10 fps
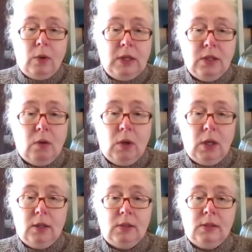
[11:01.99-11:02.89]
do
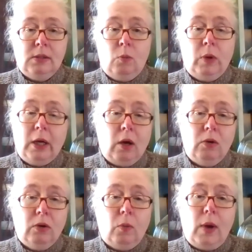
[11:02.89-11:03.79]
it. We go
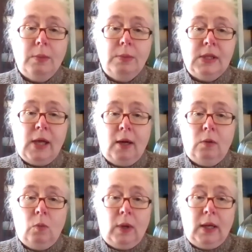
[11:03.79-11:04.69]
to the
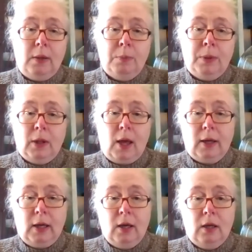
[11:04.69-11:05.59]
website, we
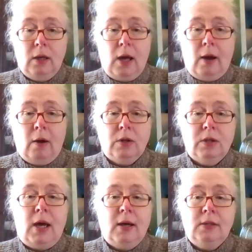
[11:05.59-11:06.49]
plug in our
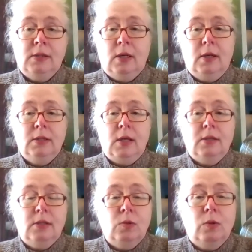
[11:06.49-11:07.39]
text, and it
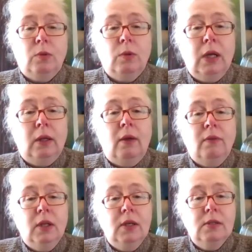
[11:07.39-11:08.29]
tells us what the reading
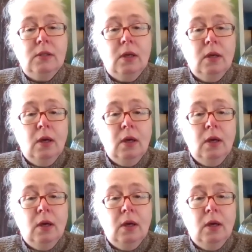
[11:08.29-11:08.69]
level is.